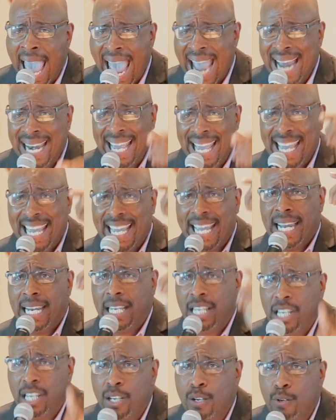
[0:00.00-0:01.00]
and He can
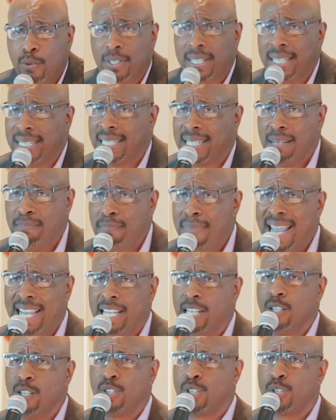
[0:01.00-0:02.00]
use it to
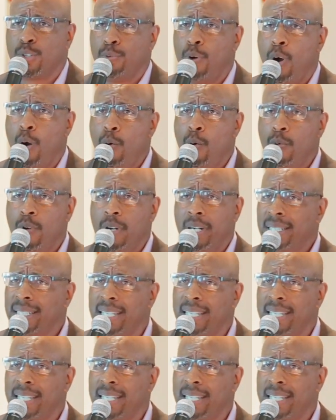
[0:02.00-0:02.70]
make you stronger,